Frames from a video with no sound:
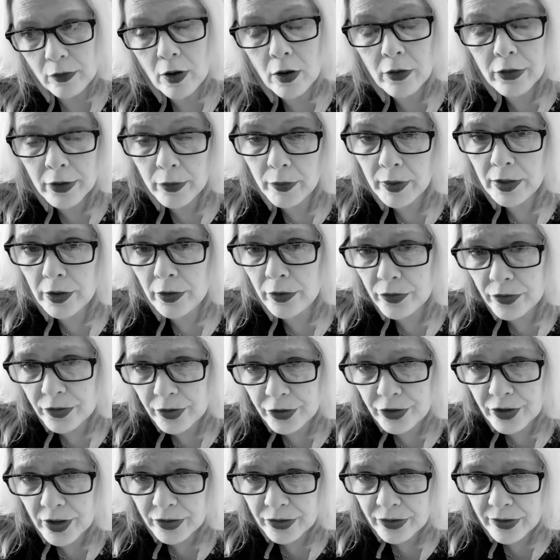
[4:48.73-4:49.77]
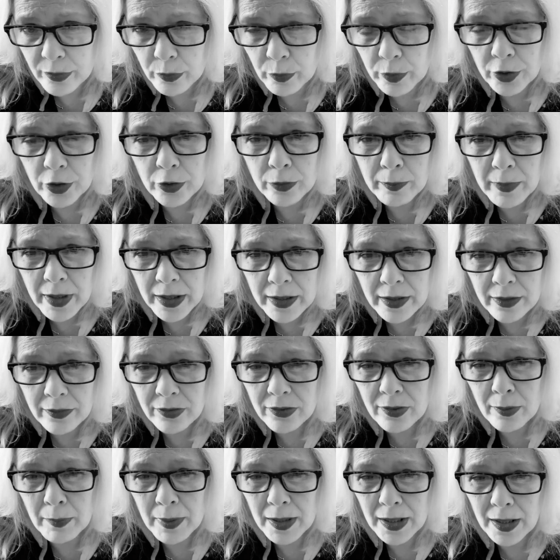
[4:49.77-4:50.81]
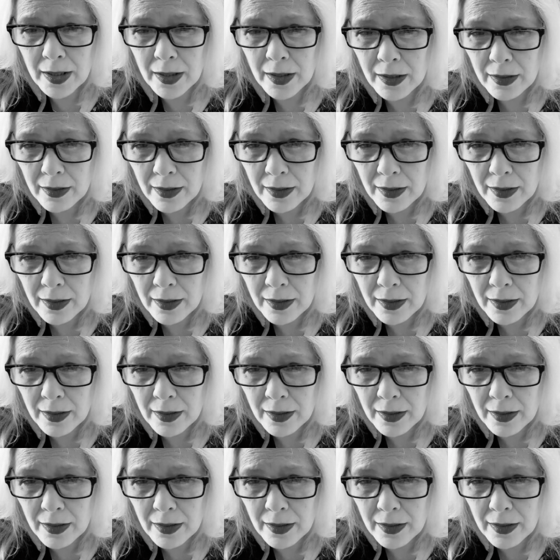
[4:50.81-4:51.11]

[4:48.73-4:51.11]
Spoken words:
Although I don't suggest it when you're making somebody a